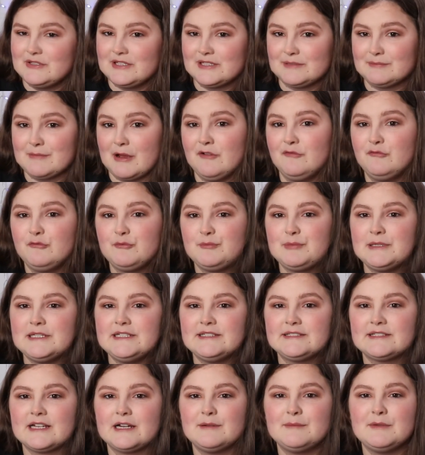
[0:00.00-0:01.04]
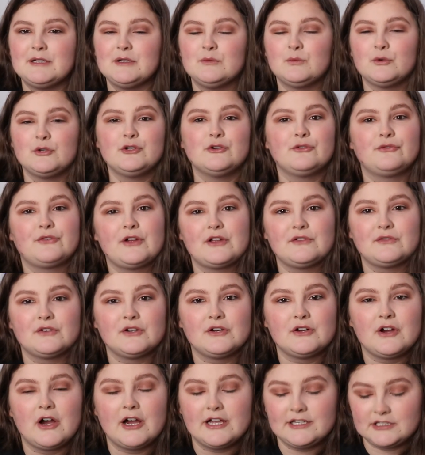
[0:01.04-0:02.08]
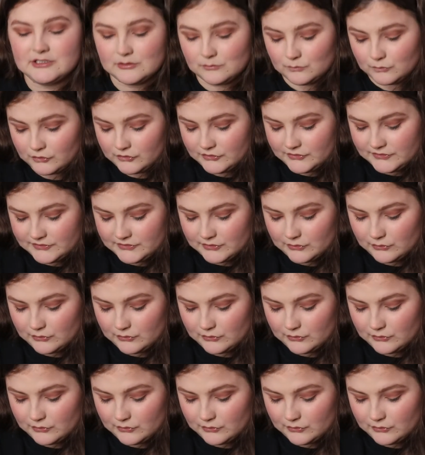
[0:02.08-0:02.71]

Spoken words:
this month, please tell me what your favourite item was,